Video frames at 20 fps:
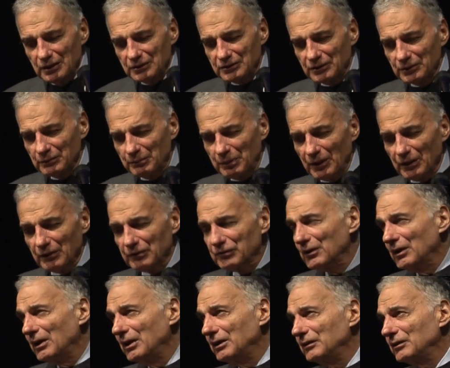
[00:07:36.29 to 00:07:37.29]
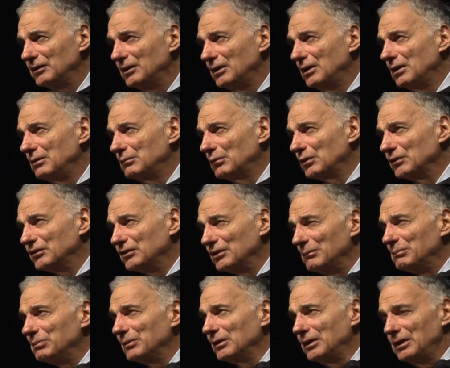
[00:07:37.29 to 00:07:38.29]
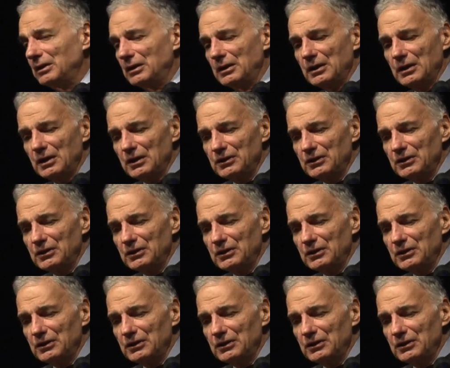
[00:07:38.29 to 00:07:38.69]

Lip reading: to paraphrase more simply,